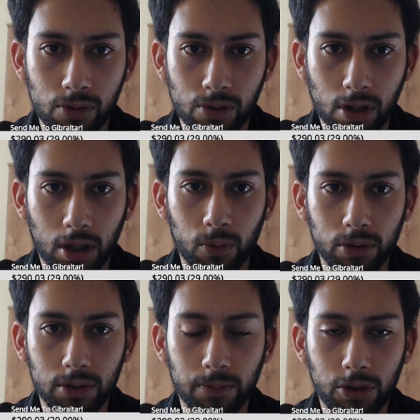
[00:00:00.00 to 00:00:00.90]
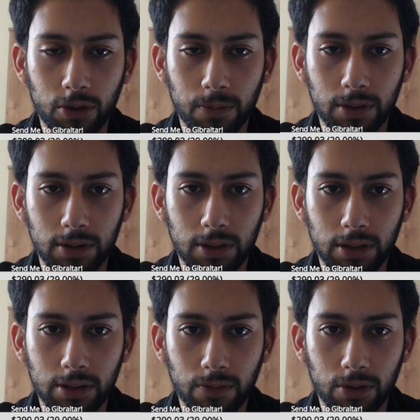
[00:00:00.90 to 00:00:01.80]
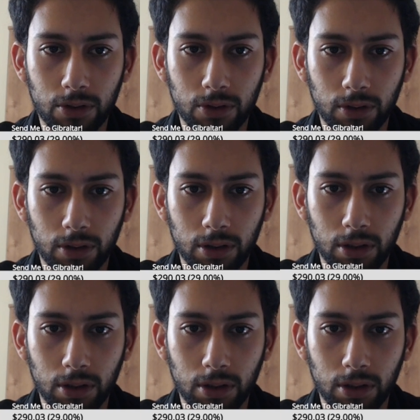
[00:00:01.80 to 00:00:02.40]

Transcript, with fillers: I want bishop c6 eventually